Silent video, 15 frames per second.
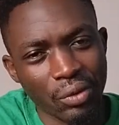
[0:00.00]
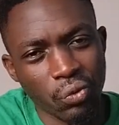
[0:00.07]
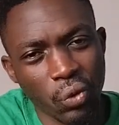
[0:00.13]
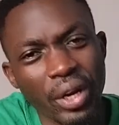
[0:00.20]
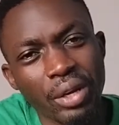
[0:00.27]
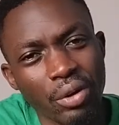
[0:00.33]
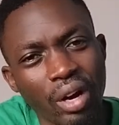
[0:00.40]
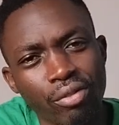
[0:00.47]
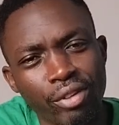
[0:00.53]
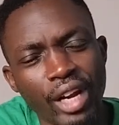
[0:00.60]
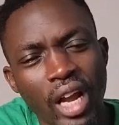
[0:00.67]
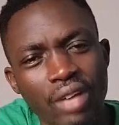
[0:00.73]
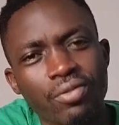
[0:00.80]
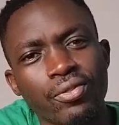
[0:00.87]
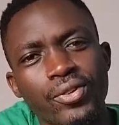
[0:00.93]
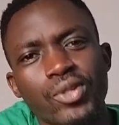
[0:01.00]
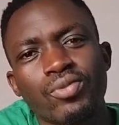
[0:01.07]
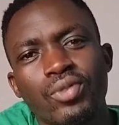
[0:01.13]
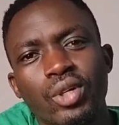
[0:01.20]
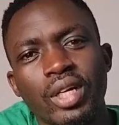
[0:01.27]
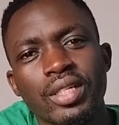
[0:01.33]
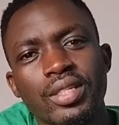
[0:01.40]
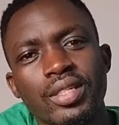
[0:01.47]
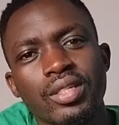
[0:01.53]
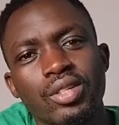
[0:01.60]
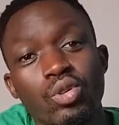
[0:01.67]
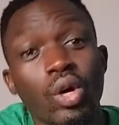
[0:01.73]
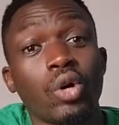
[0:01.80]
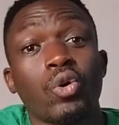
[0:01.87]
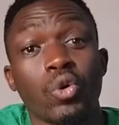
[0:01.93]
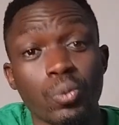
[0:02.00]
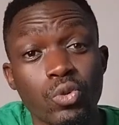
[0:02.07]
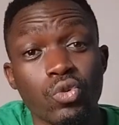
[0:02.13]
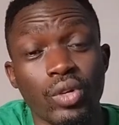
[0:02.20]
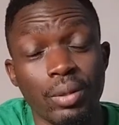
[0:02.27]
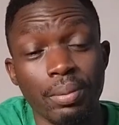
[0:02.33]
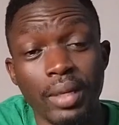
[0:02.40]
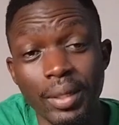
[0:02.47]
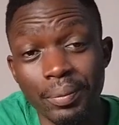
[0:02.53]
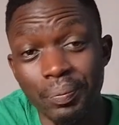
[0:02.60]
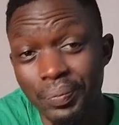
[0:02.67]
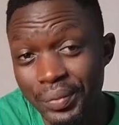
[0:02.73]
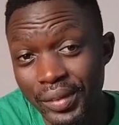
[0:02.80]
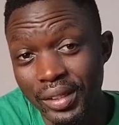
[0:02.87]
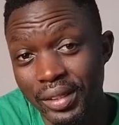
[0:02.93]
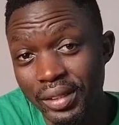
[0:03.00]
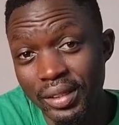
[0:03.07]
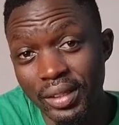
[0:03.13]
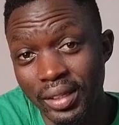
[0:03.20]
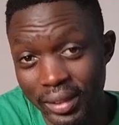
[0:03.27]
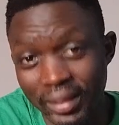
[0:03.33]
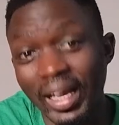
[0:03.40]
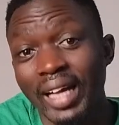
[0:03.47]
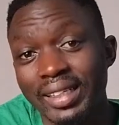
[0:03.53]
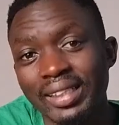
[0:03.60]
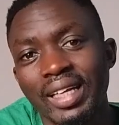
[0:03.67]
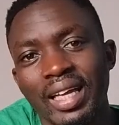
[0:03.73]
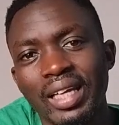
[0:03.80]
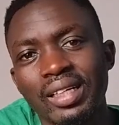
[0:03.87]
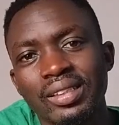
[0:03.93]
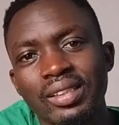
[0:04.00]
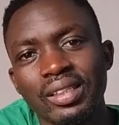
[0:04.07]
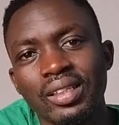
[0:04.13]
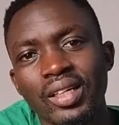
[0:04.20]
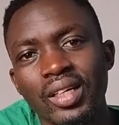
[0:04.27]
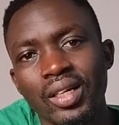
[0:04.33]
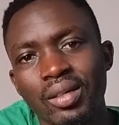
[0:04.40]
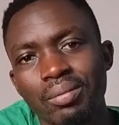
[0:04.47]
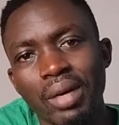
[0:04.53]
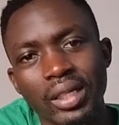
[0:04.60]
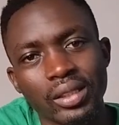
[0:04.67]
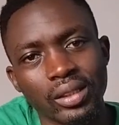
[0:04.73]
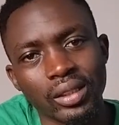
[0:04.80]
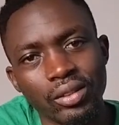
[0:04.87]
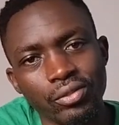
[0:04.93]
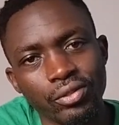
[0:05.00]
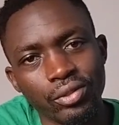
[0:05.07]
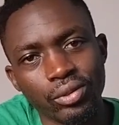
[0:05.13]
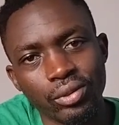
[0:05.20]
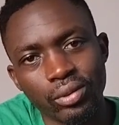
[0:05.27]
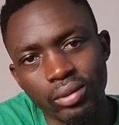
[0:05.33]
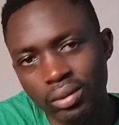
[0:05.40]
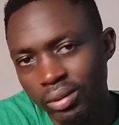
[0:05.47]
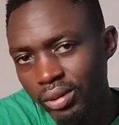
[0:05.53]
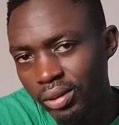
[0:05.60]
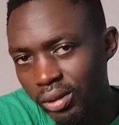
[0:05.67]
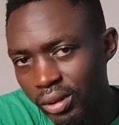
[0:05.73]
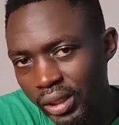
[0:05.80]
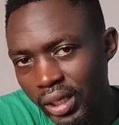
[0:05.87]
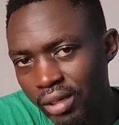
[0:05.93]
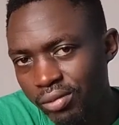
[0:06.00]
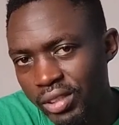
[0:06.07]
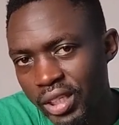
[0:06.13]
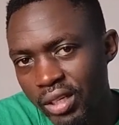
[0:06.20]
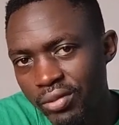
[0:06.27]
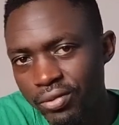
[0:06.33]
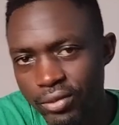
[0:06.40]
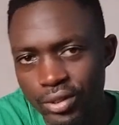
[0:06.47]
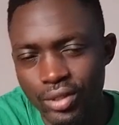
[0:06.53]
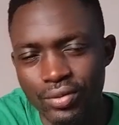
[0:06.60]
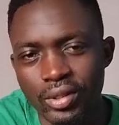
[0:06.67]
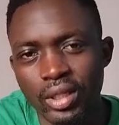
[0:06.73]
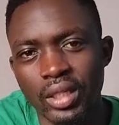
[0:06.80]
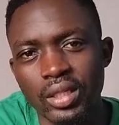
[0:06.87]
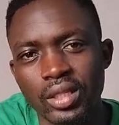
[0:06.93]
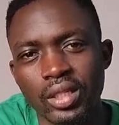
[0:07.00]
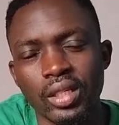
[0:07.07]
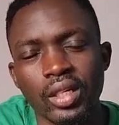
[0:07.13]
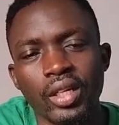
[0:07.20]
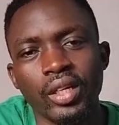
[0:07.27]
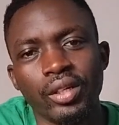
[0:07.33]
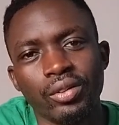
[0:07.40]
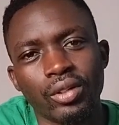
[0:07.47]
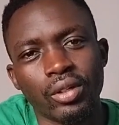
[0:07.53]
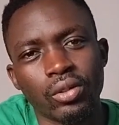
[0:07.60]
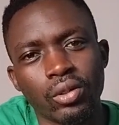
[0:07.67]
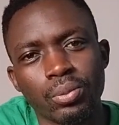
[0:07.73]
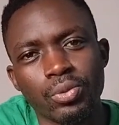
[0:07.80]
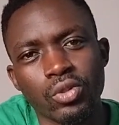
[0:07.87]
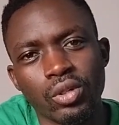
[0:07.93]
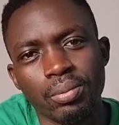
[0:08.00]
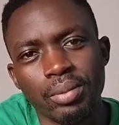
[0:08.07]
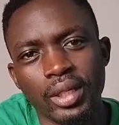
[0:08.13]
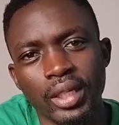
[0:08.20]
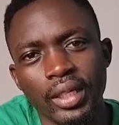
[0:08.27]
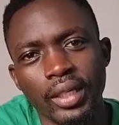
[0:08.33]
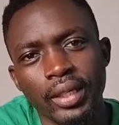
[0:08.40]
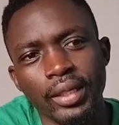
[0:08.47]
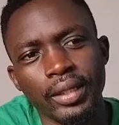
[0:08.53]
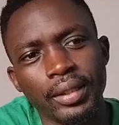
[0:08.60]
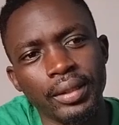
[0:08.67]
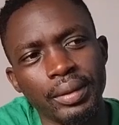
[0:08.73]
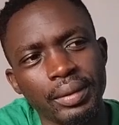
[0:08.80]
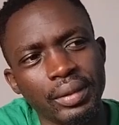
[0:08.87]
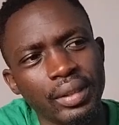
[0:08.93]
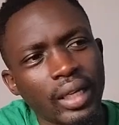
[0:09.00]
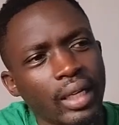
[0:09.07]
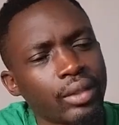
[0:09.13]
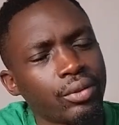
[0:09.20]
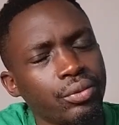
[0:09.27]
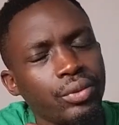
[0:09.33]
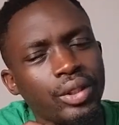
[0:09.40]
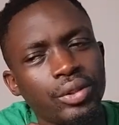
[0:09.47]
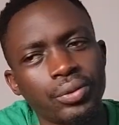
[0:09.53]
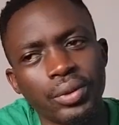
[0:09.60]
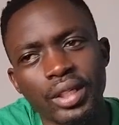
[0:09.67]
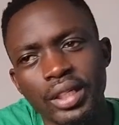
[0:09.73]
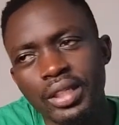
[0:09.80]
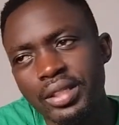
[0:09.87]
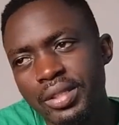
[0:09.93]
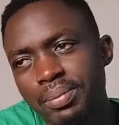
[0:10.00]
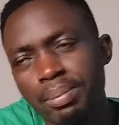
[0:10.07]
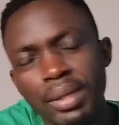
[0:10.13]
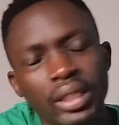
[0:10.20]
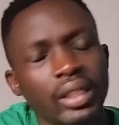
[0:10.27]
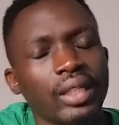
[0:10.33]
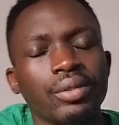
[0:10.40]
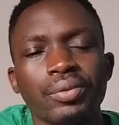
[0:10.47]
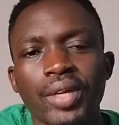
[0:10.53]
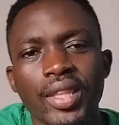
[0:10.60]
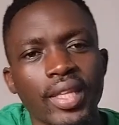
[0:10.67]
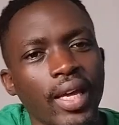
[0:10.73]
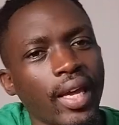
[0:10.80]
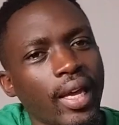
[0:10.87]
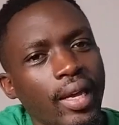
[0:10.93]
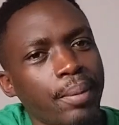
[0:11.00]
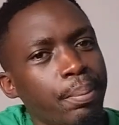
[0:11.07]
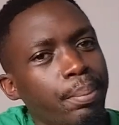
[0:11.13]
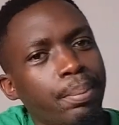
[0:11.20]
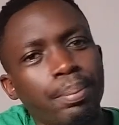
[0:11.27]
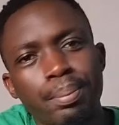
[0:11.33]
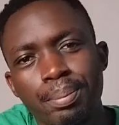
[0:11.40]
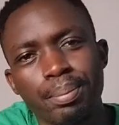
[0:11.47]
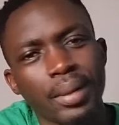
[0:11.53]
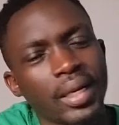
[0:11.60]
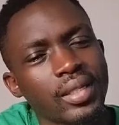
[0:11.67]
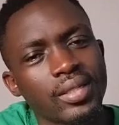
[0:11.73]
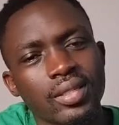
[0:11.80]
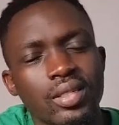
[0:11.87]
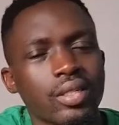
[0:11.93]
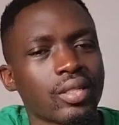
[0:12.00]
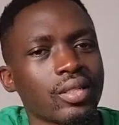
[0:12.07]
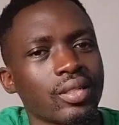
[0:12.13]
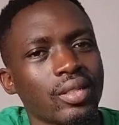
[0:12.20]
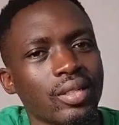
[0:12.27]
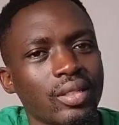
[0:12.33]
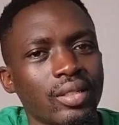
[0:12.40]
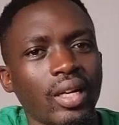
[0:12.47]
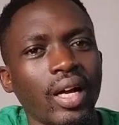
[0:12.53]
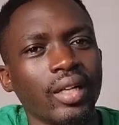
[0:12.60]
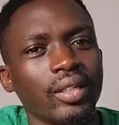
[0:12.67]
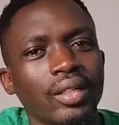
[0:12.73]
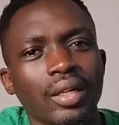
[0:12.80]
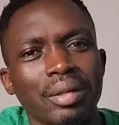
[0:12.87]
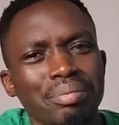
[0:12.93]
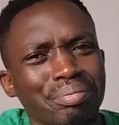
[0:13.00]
When you have enough phosphorus, your crops will be that healthy. But if you don't have enough phosphorus, your crops will be that which, when it's beaten with the pests, and